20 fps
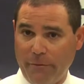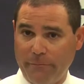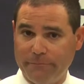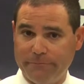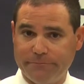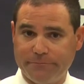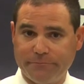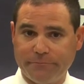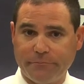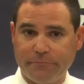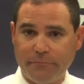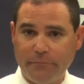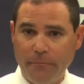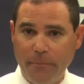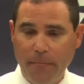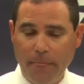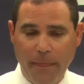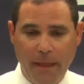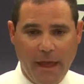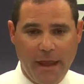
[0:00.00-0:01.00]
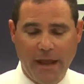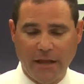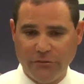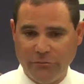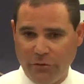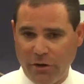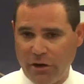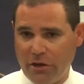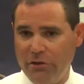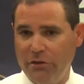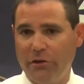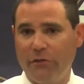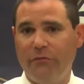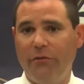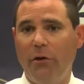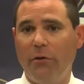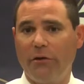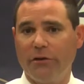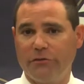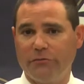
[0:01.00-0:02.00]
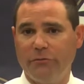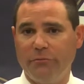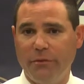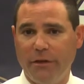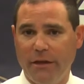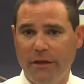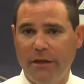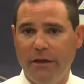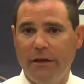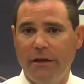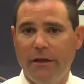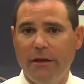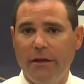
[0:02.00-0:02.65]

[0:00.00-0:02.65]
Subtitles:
And that's what our clear focus will be.